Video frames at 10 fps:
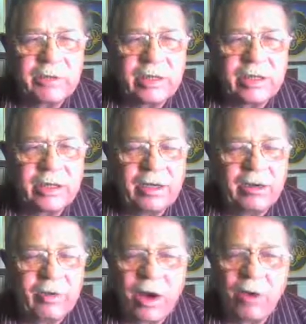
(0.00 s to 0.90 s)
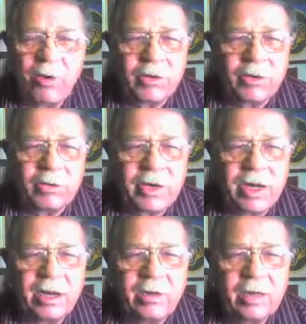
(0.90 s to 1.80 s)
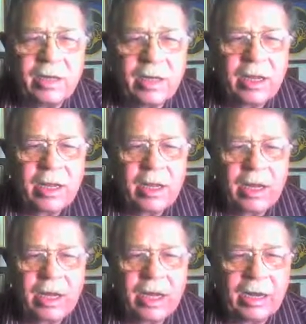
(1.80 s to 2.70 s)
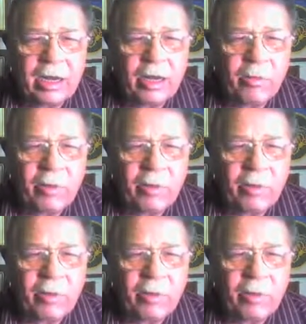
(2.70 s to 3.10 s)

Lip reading: offered us all a cigarette again. We all turned them down.